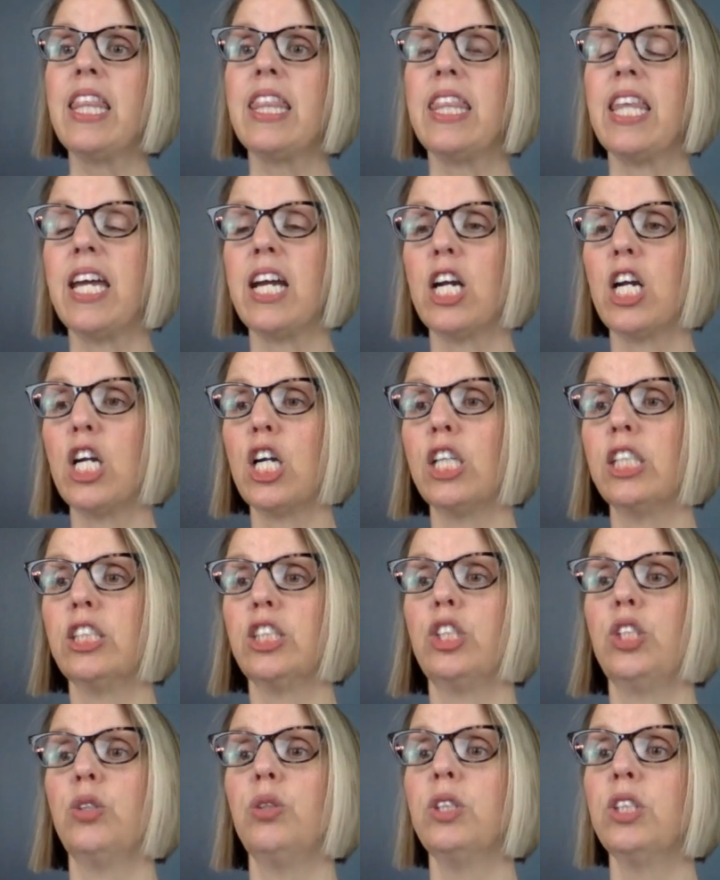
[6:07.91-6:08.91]
Their
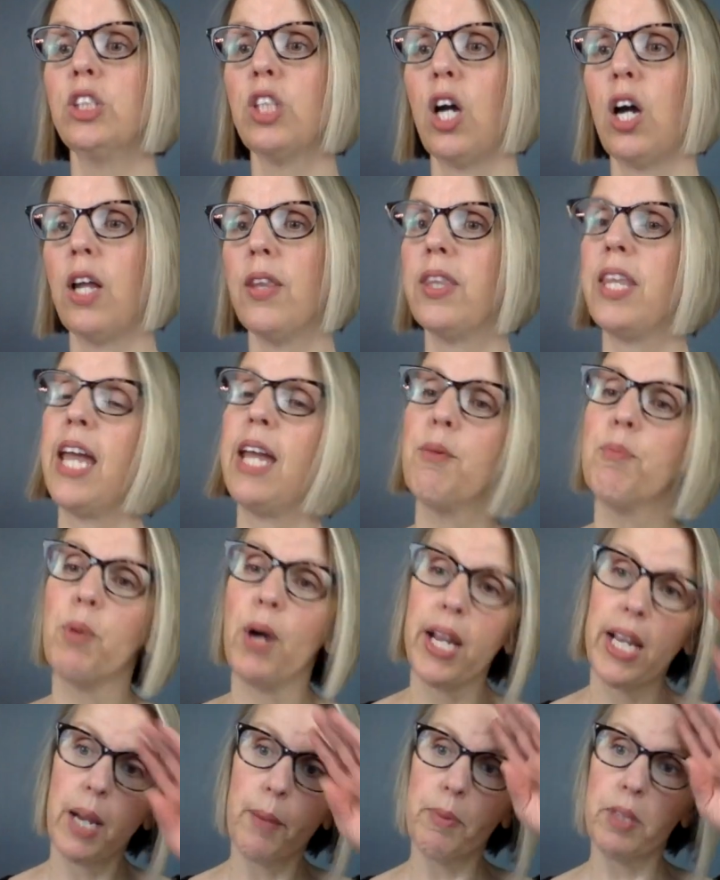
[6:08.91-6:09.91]
students, they
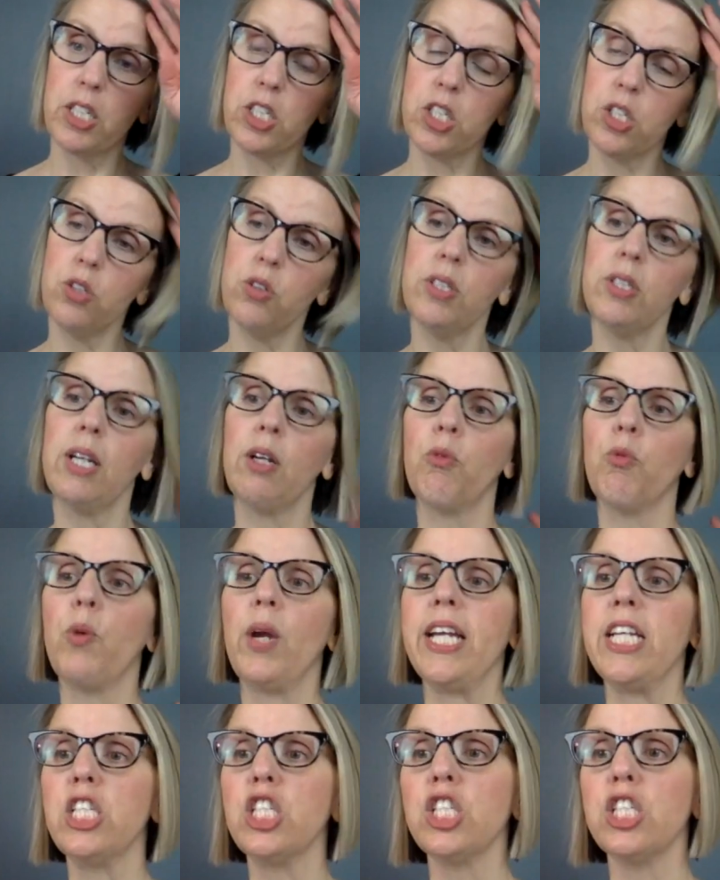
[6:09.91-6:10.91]
break up their student
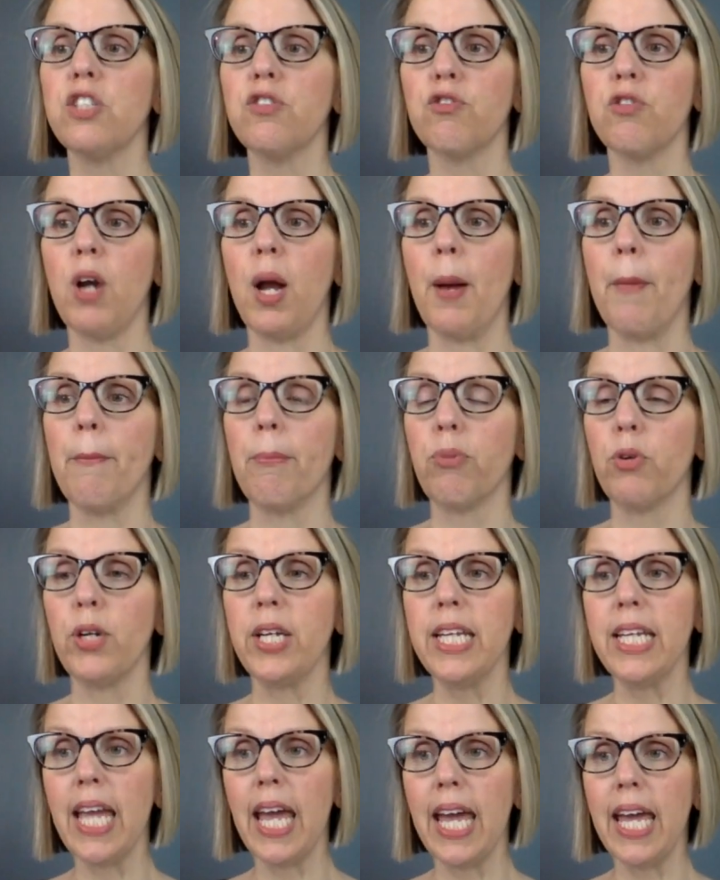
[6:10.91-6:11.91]
ranges from
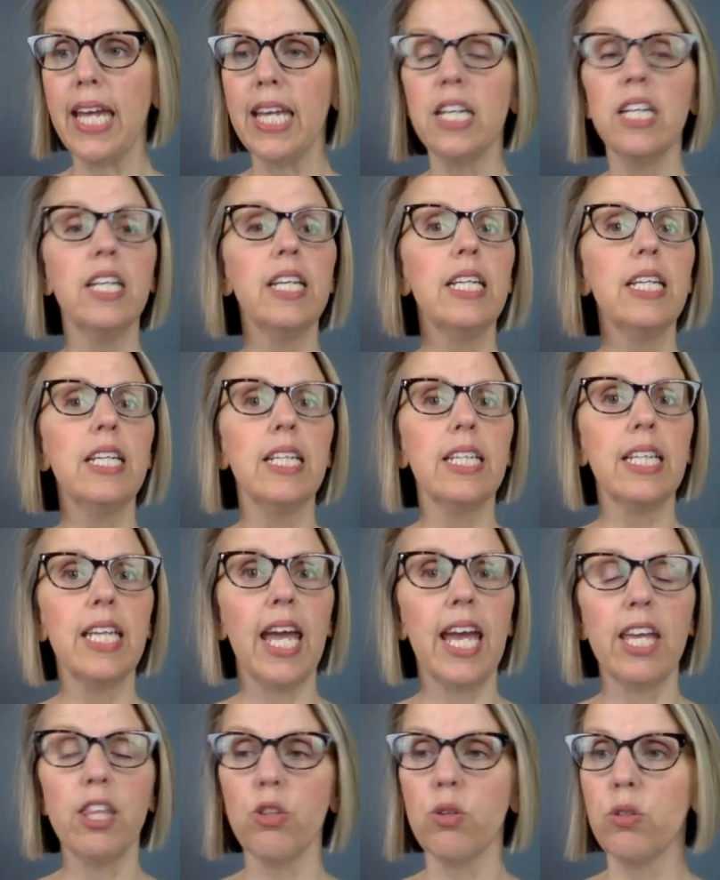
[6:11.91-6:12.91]
pre-K,
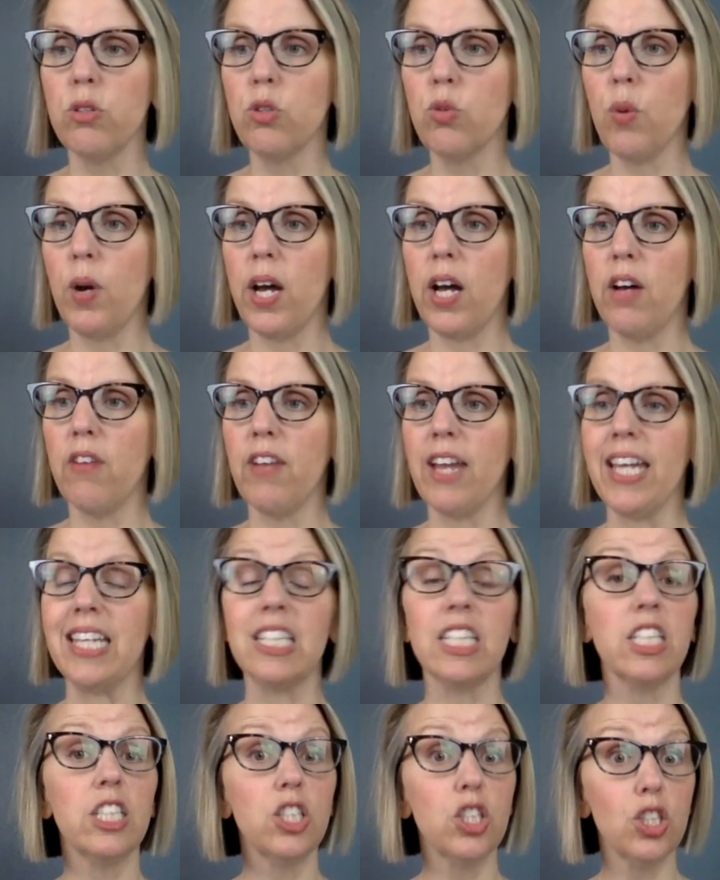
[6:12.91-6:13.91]
K through 12, and
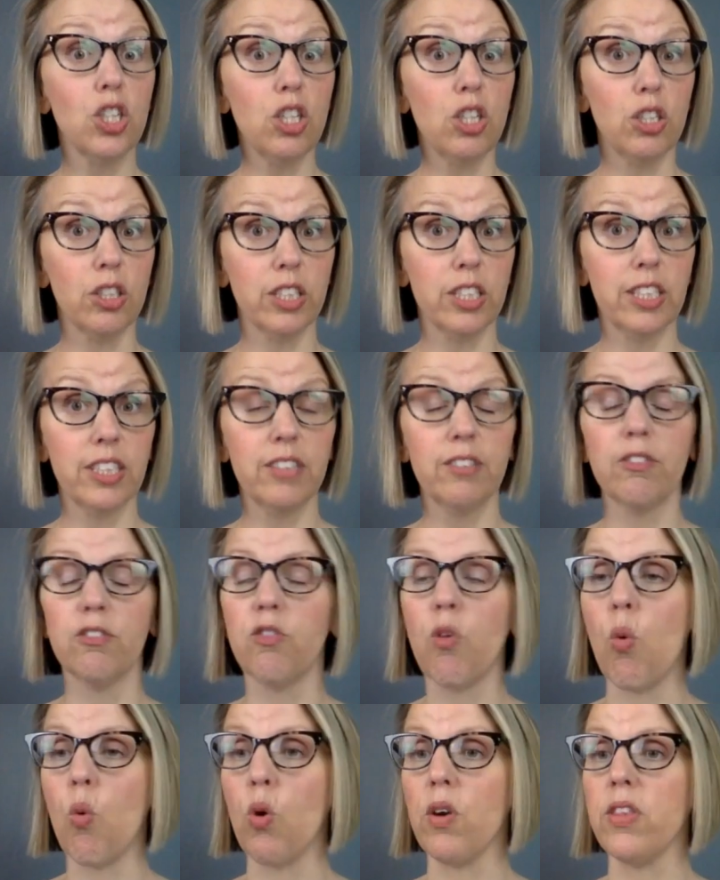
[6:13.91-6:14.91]
adults
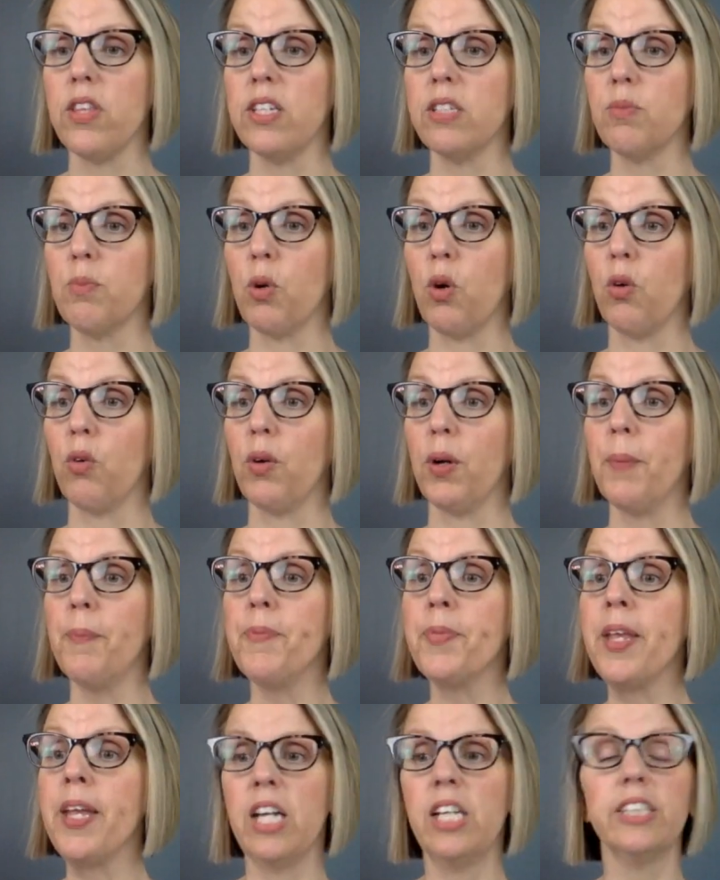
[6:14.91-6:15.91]
for this program.